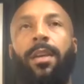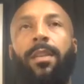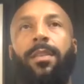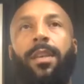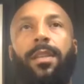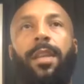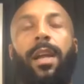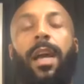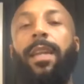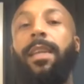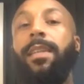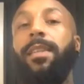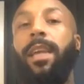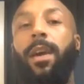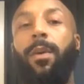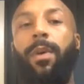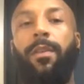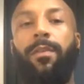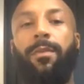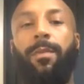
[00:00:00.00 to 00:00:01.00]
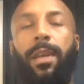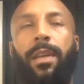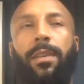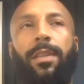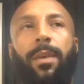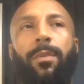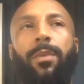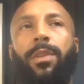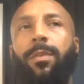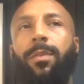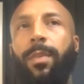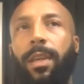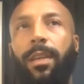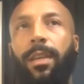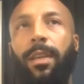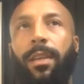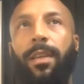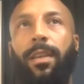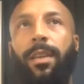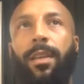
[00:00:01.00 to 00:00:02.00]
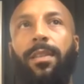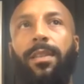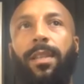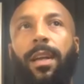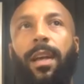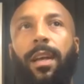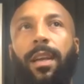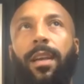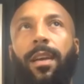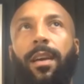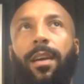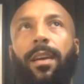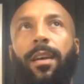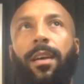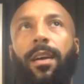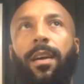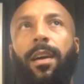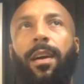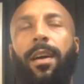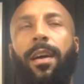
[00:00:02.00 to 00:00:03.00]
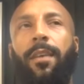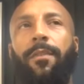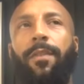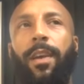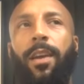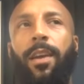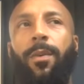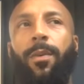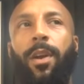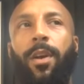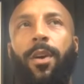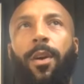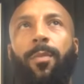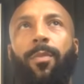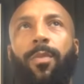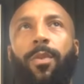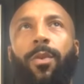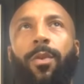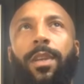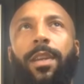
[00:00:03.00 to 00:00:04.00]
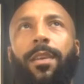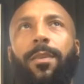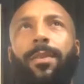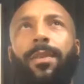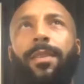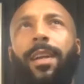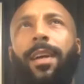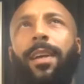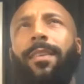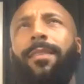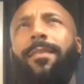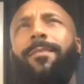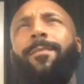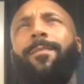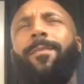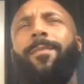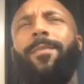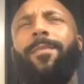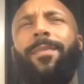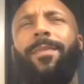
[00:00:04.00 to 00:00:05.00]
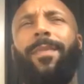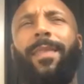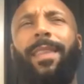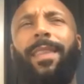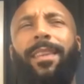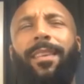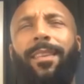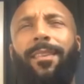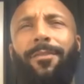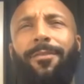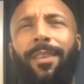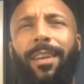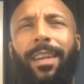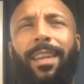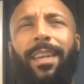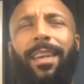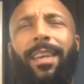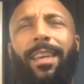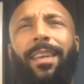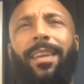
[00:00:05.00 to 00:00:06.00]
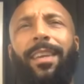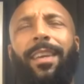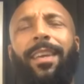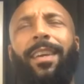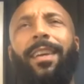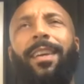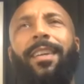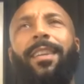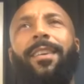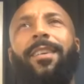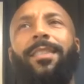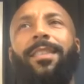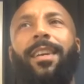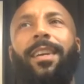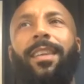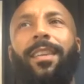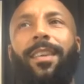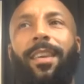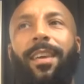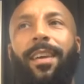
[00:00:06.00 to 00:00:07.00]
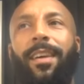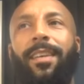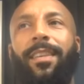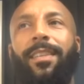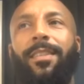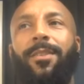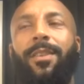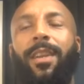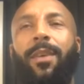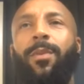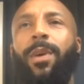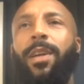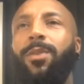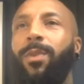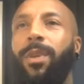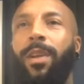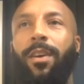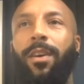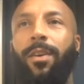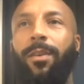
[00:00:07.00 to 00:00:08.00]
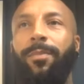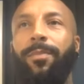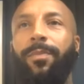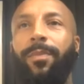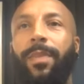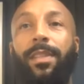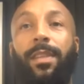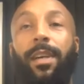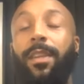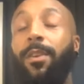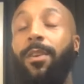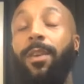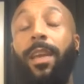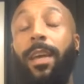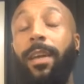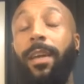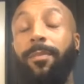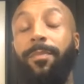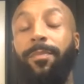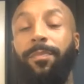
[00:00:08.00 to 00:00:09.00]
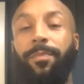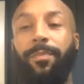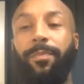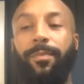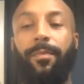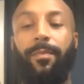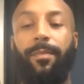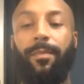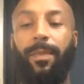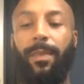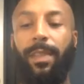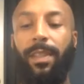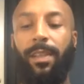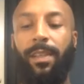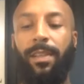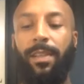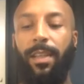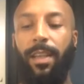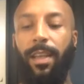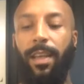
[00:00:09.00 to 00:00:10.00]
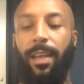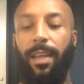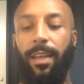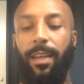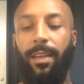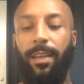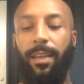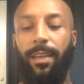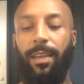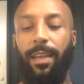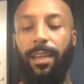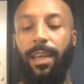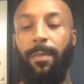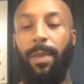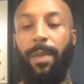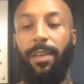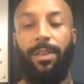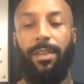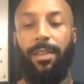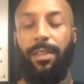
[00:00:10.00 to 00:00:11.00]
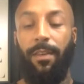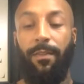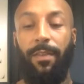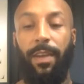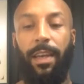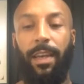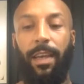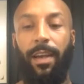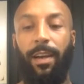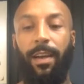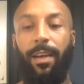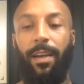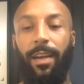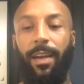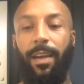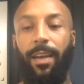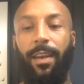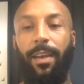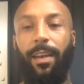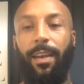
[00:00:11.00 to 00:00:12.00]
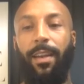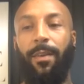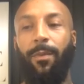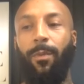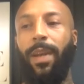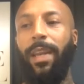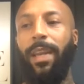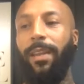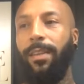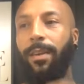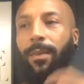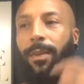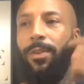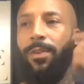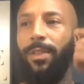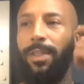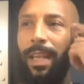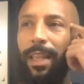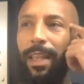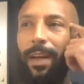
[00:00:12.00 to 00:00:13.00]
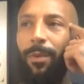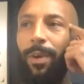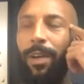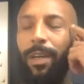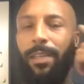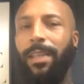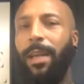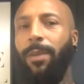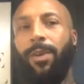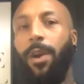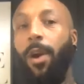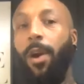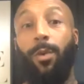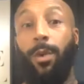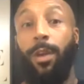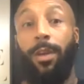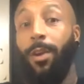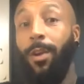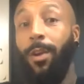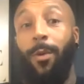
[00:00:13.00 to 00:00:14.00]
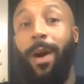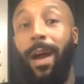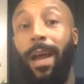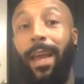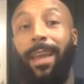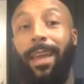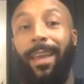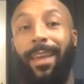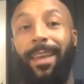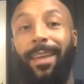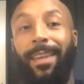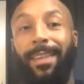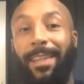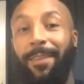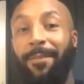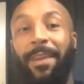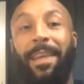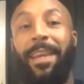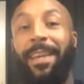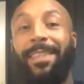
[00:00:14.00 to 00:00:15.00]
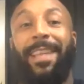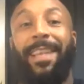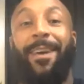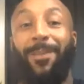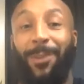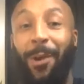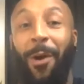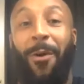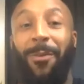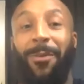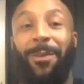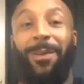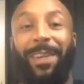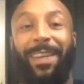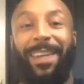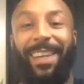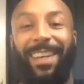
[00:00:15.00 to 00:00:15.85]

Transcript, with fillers: So I was like, I need to get away from it. he's like, What do you mean? And I was like, I think I want to go abroad. And he was like, Really? And I was like, Yeah. So he's like, Where do you want to go? I was like, I don't care. So then he mentioned Slovenia. And when it, when you say that word, it sounds cold. I don't know why. Slovenia sounds cold.